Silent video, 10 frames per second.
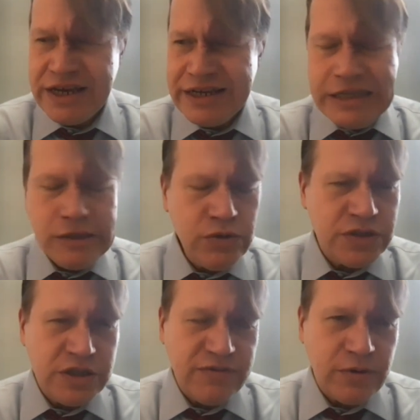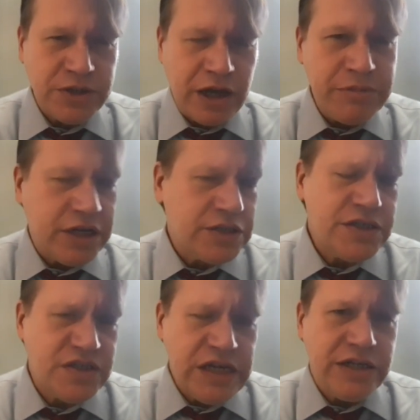And he loses the first time because
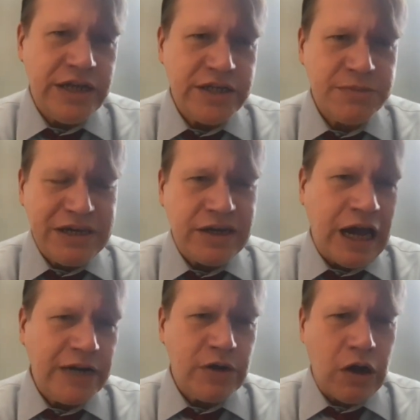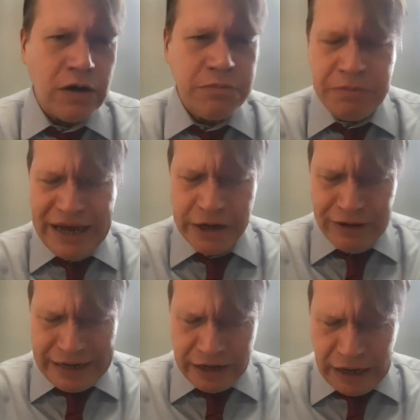he's seen as being kind of a
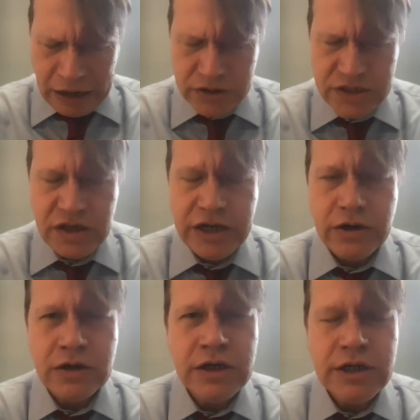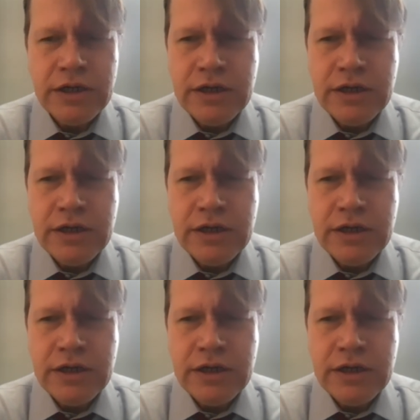carpetbagger and an outsider.